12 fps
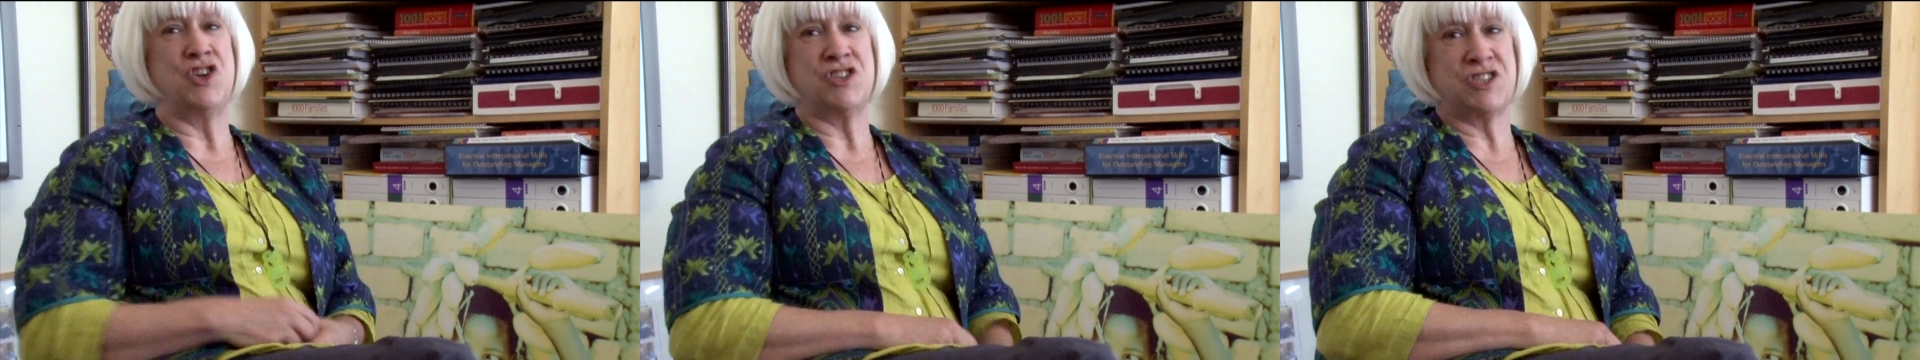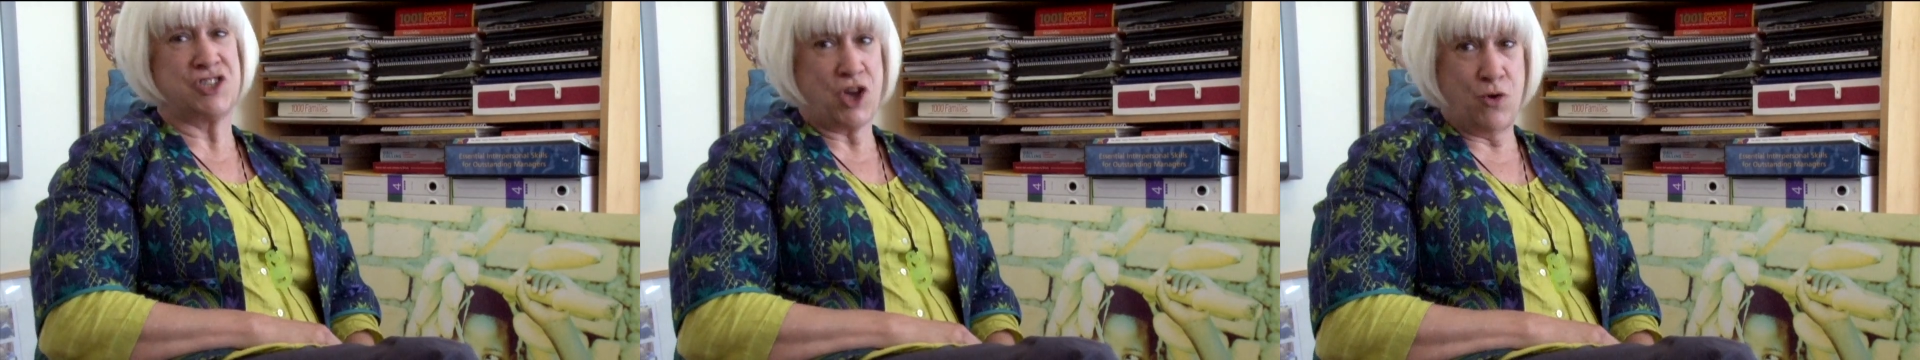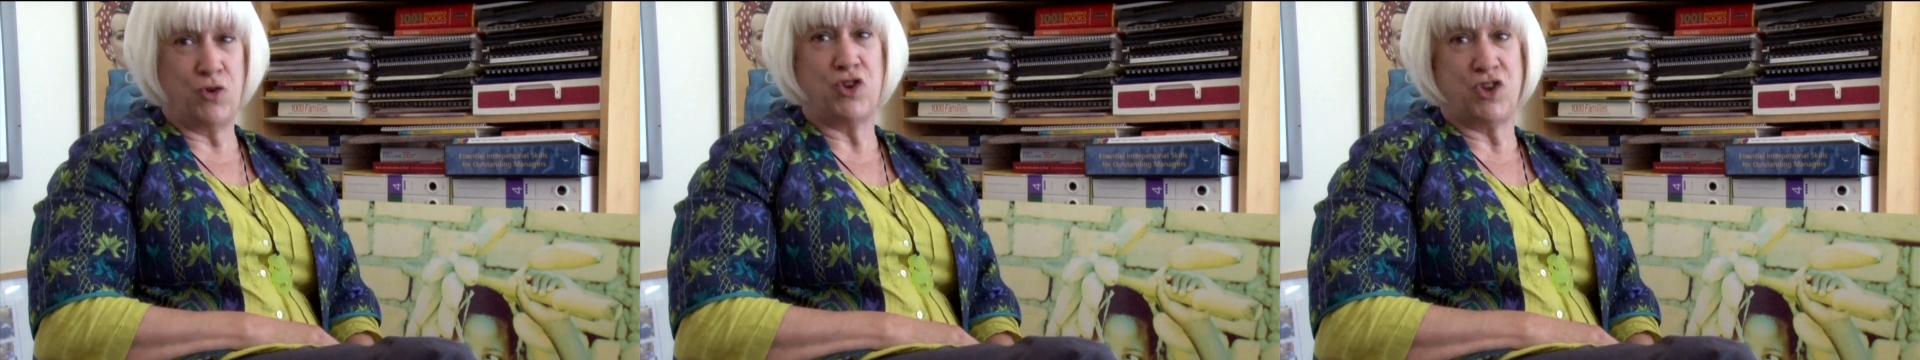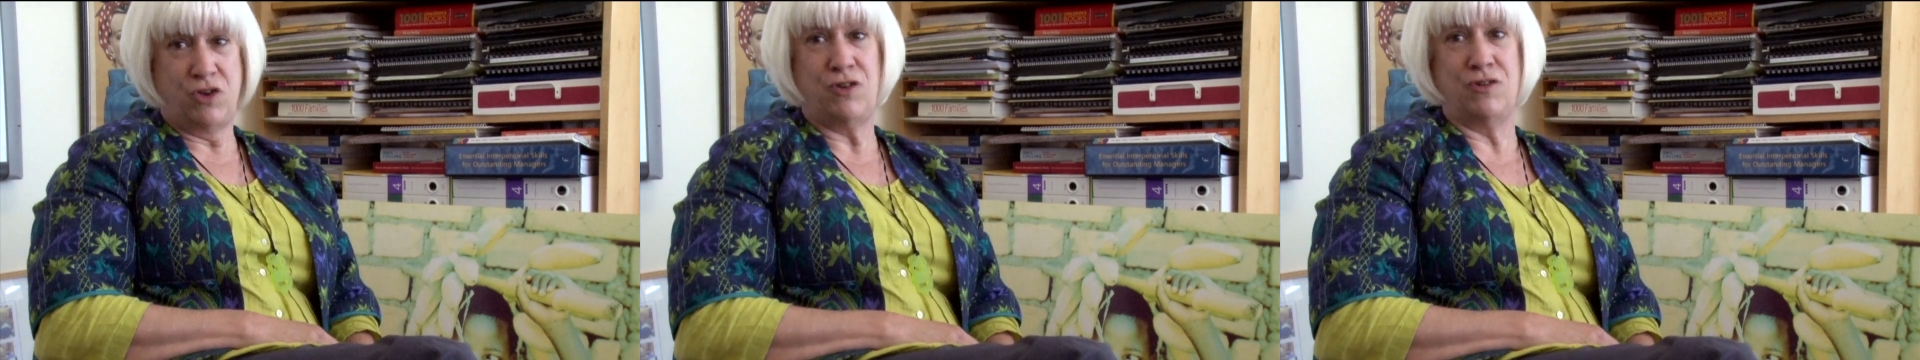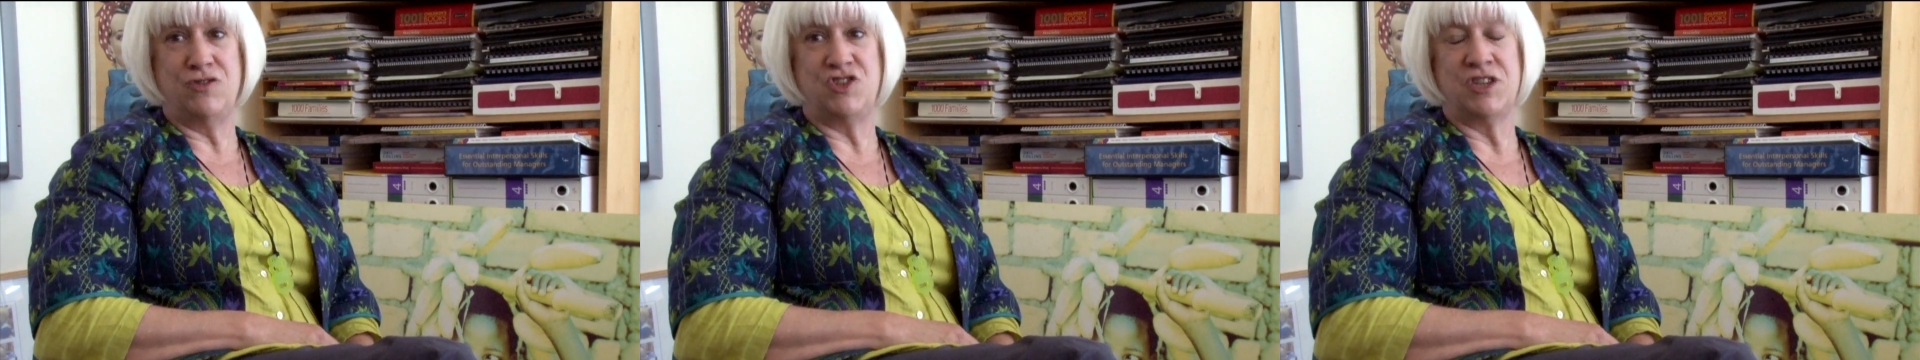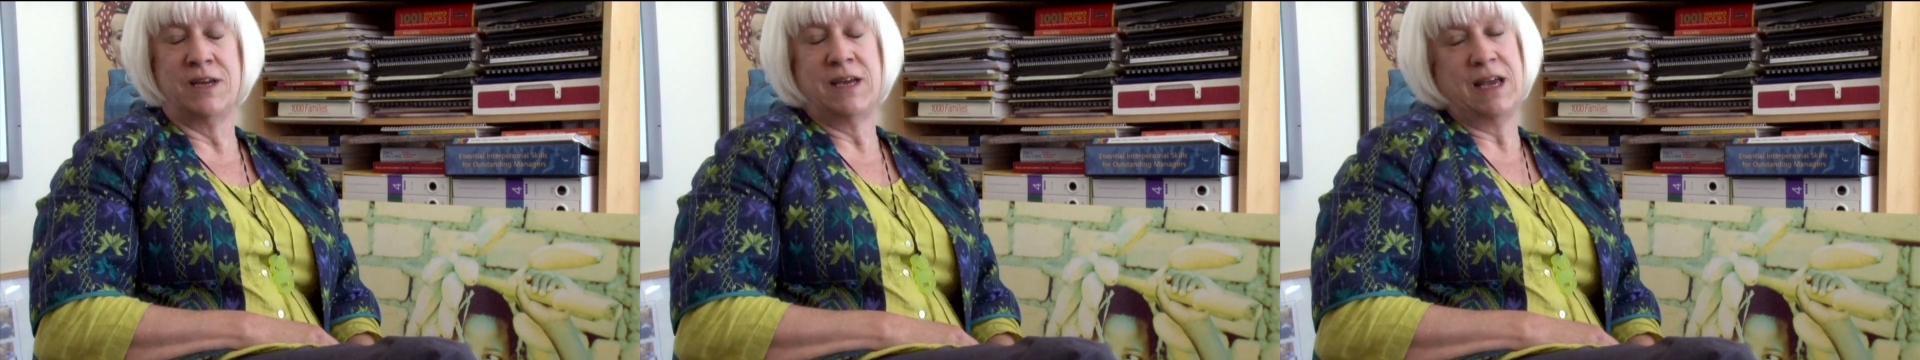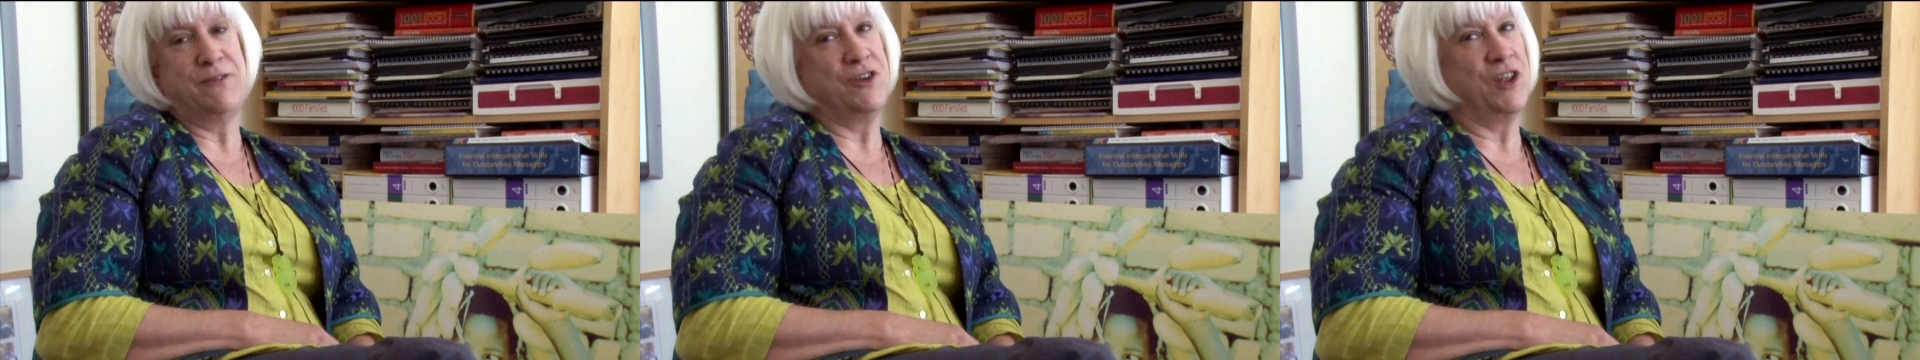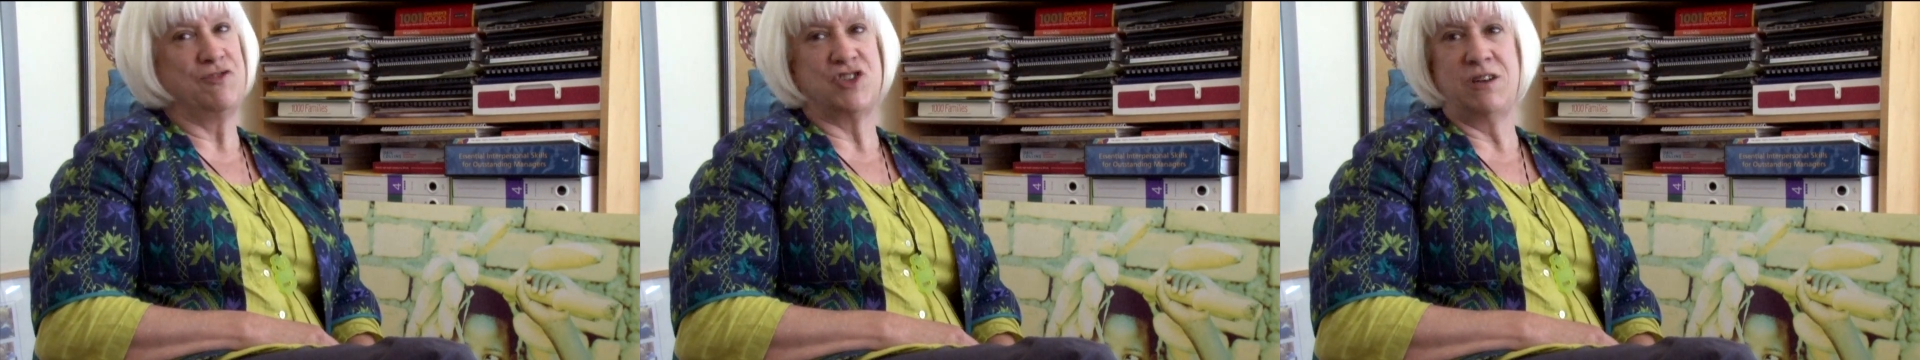just so huge if you
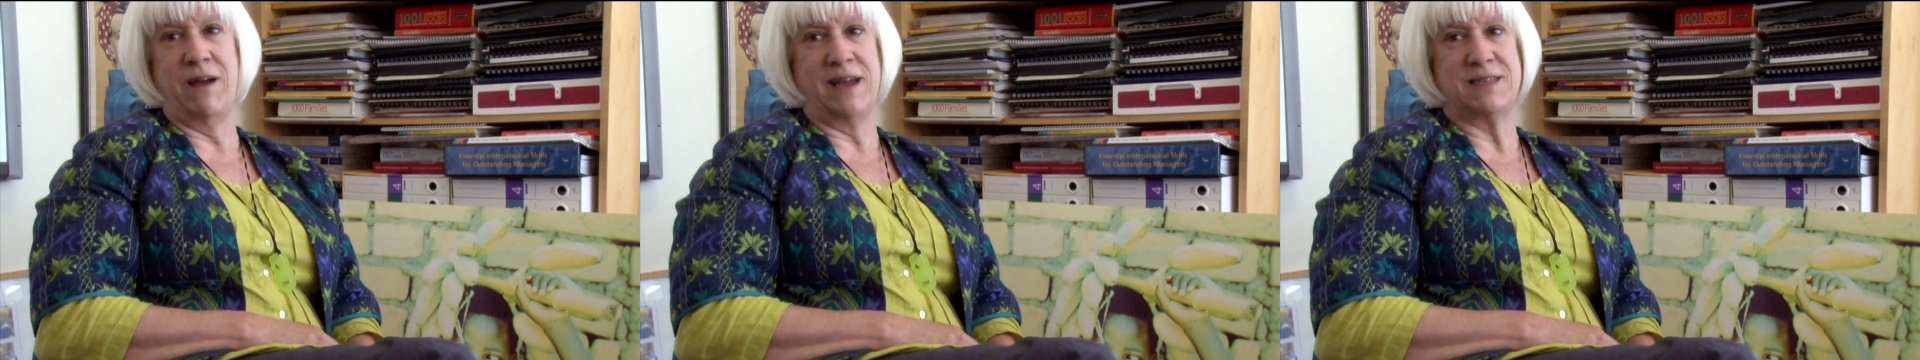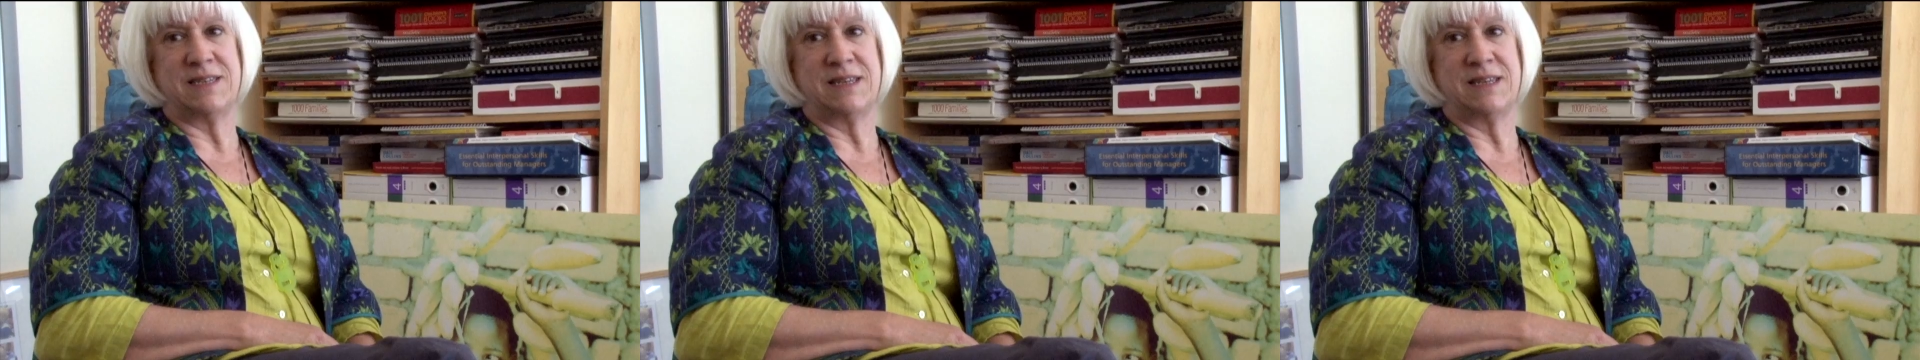don't do it?